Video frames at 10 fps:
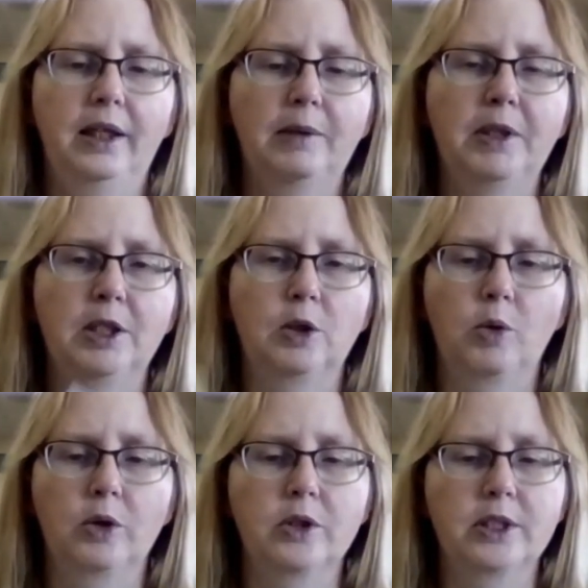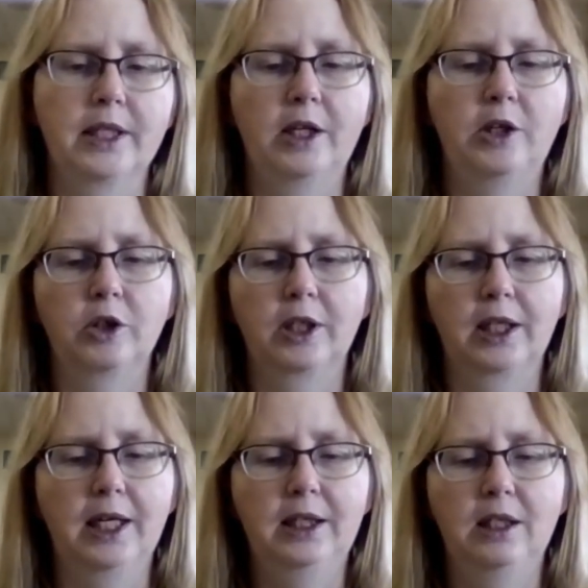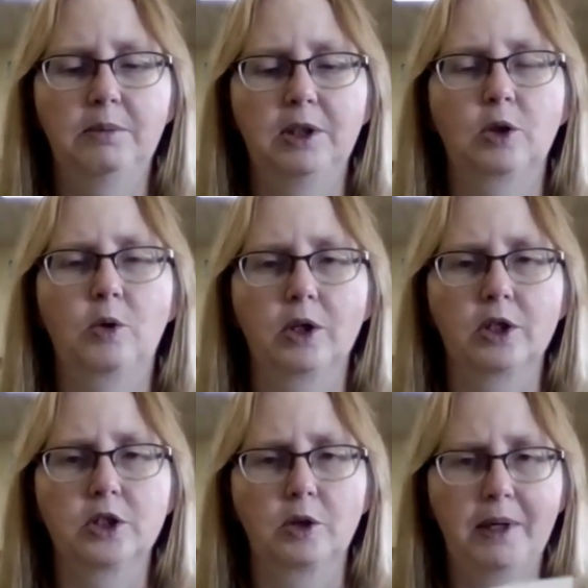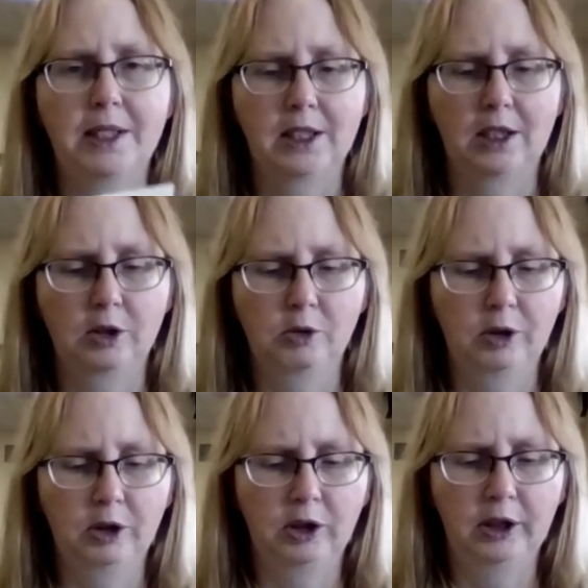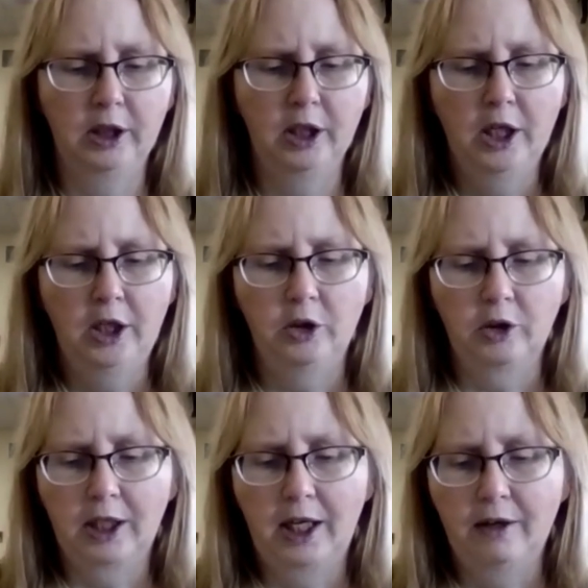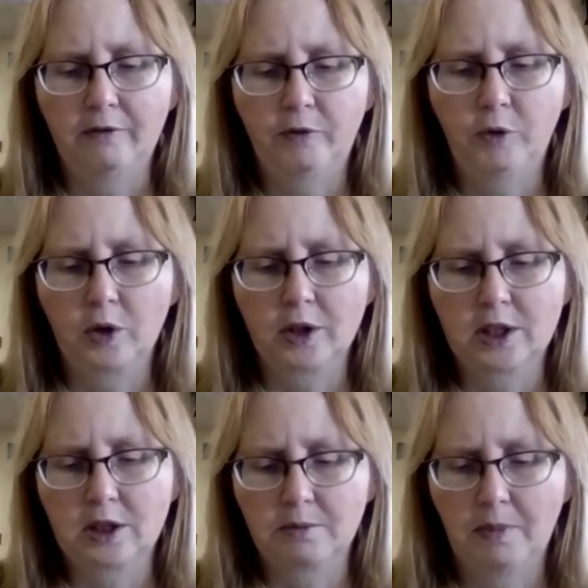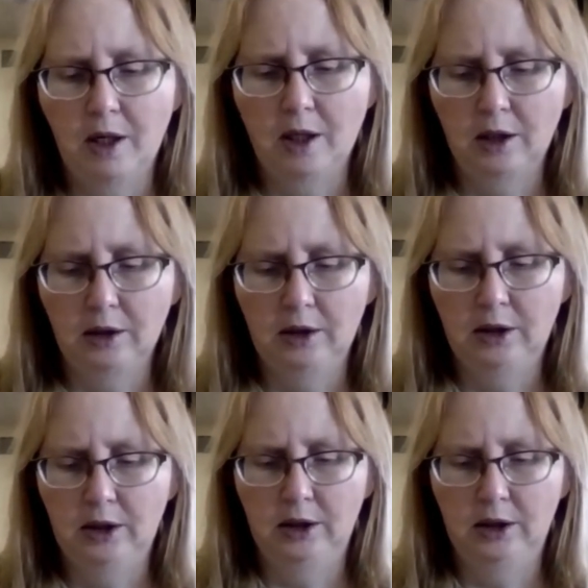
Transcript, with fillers: them into quarters, and then you're going to cut them into quarters. So basically, you, you're going to have four small